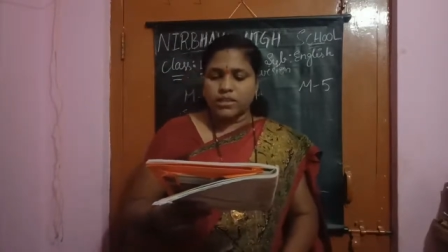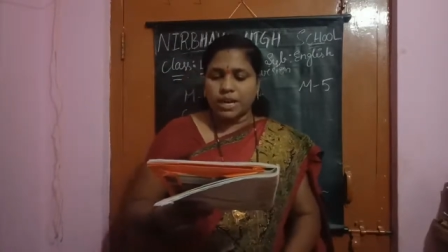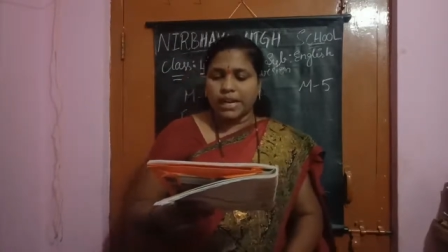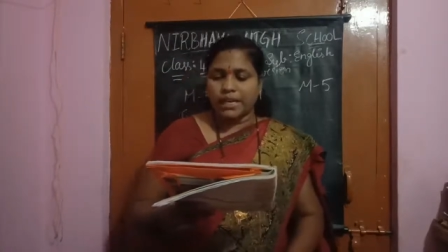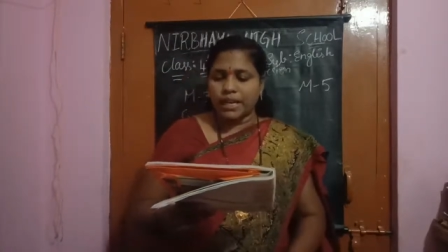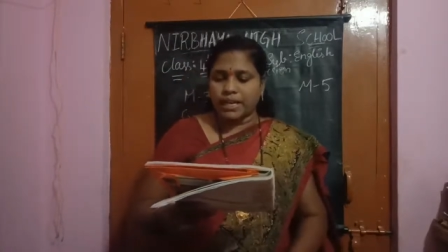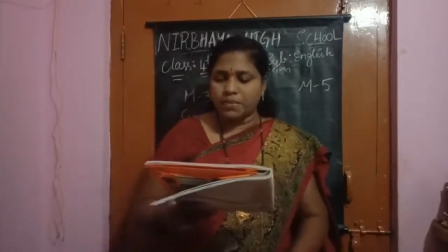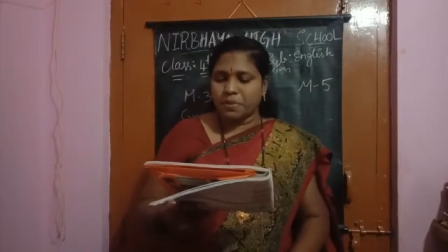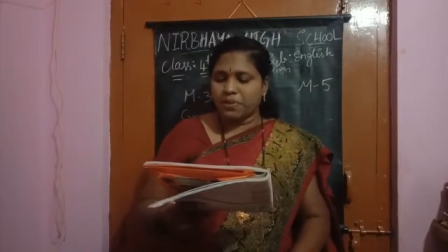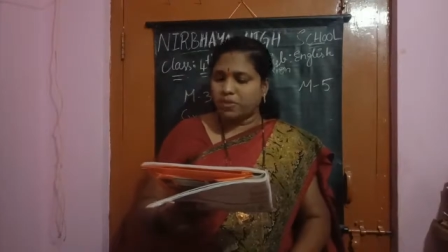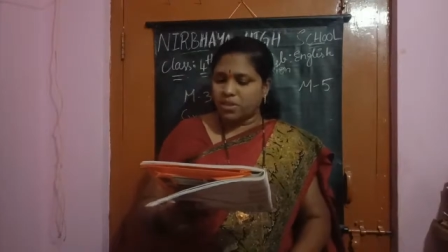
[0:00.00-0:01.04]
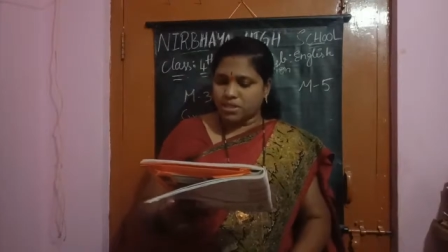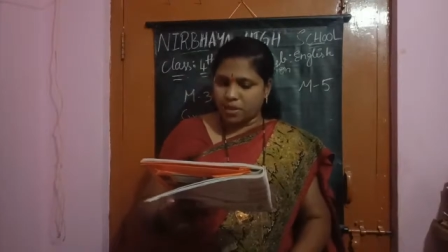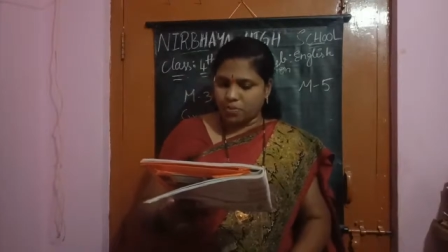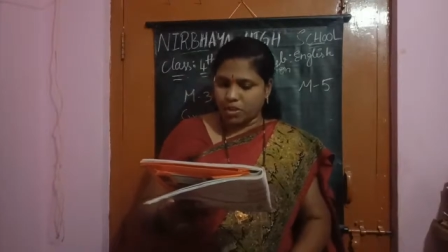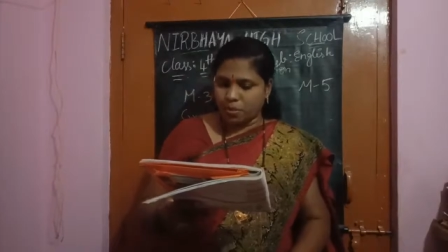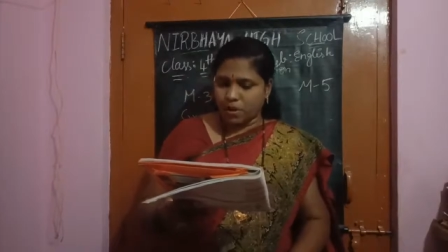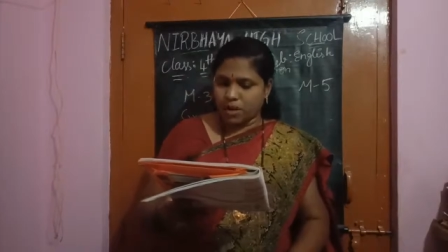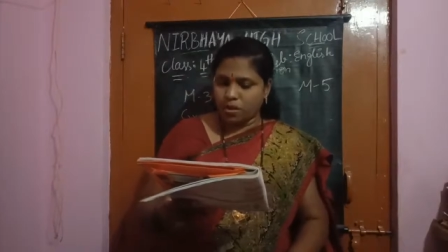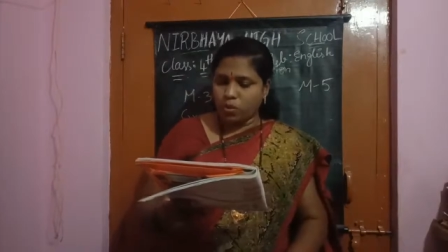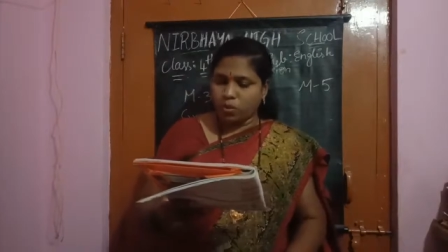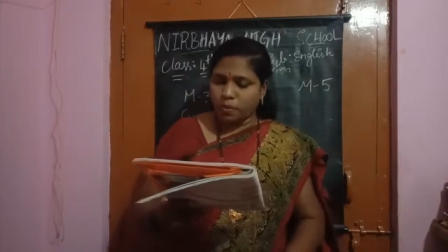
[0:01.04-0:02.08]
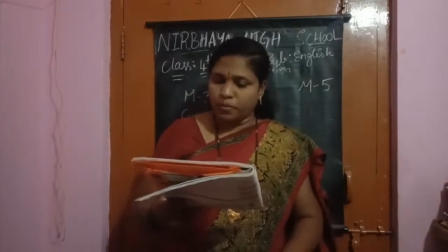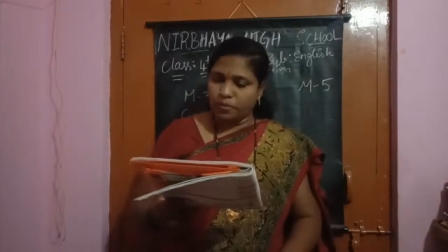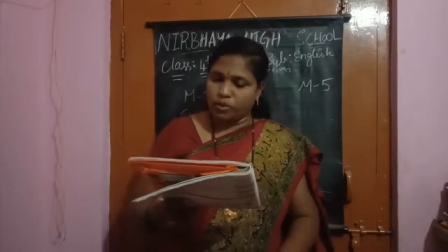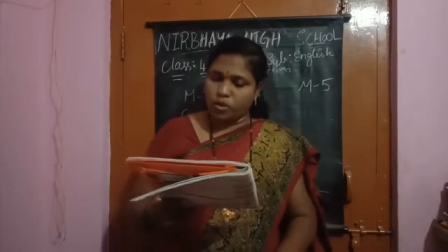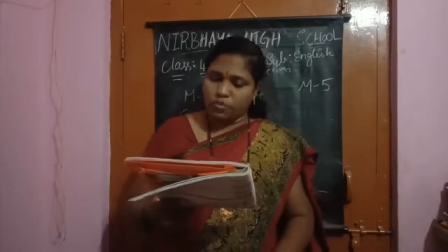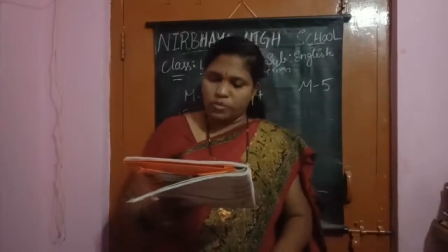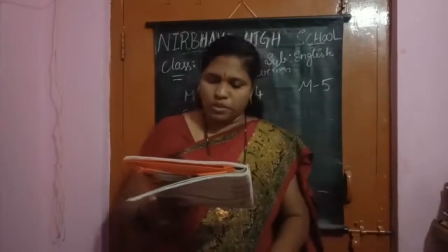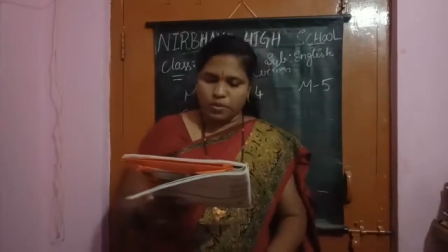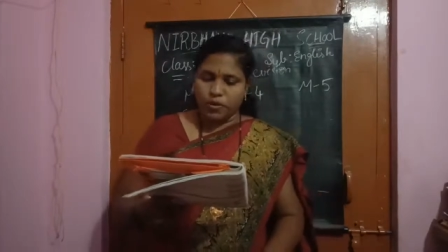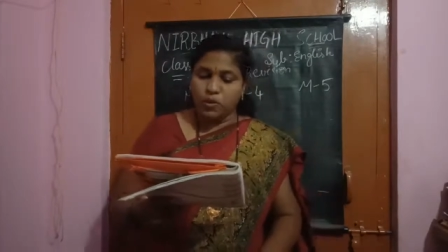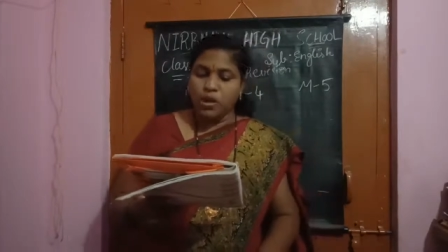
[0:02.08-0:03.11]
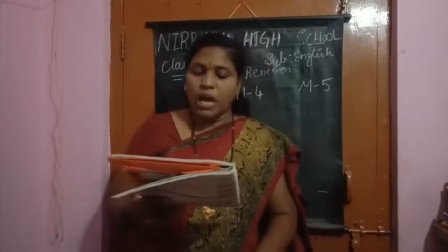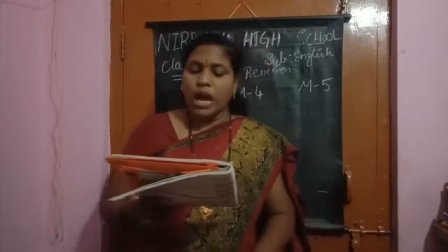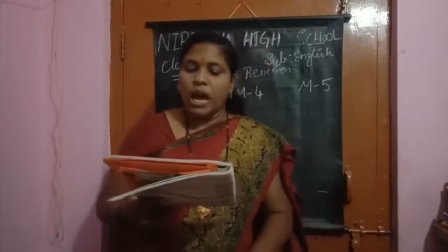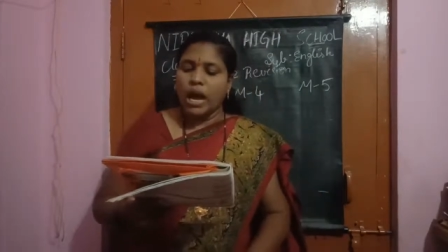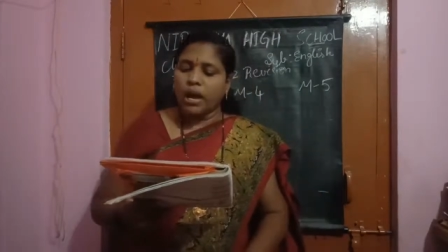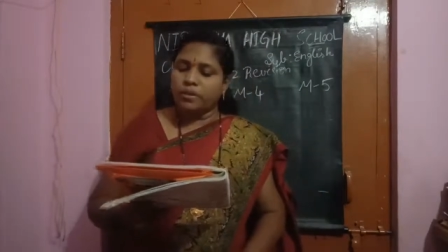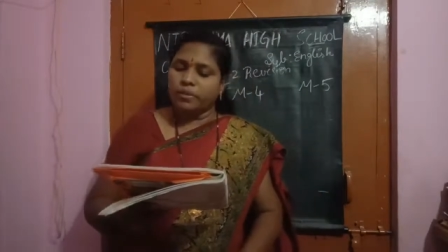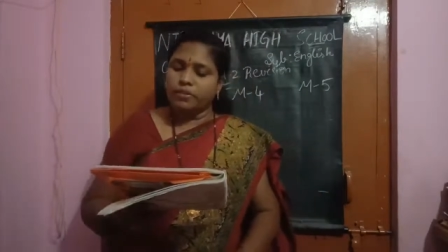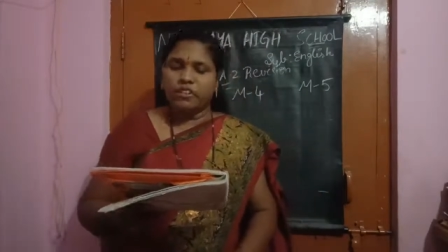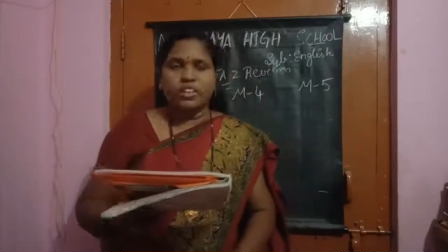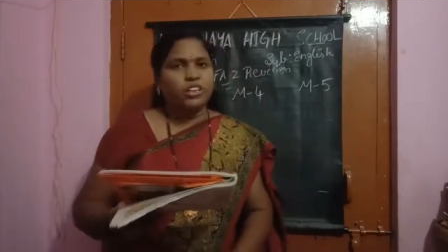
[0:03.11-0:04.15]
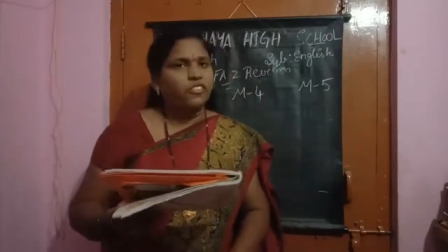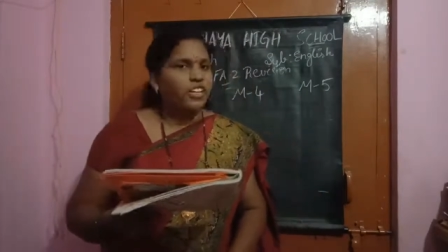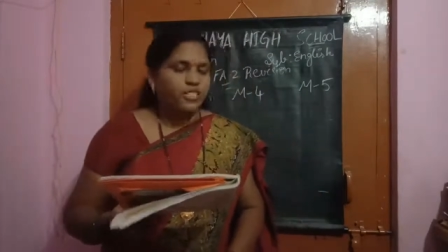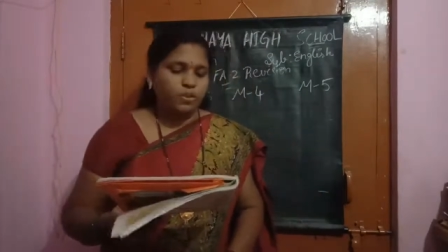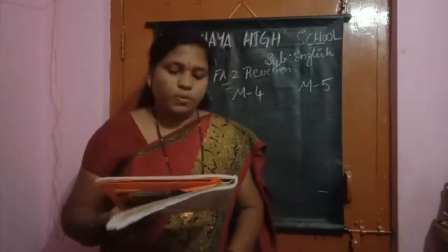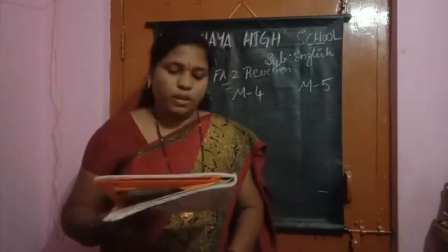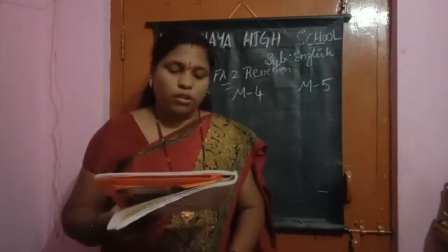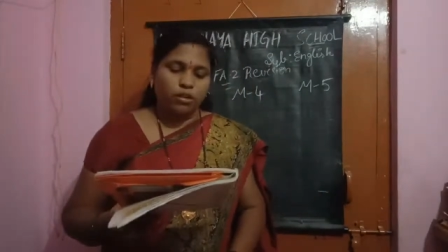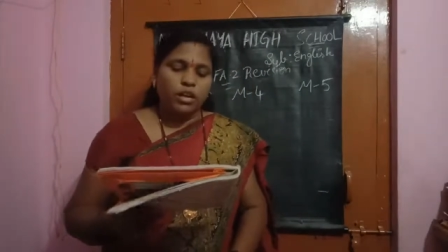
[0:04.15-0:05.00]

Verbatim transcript: Write SP for the subject pronoun, OP for the object pronoun, RP for the reflexive pronoun.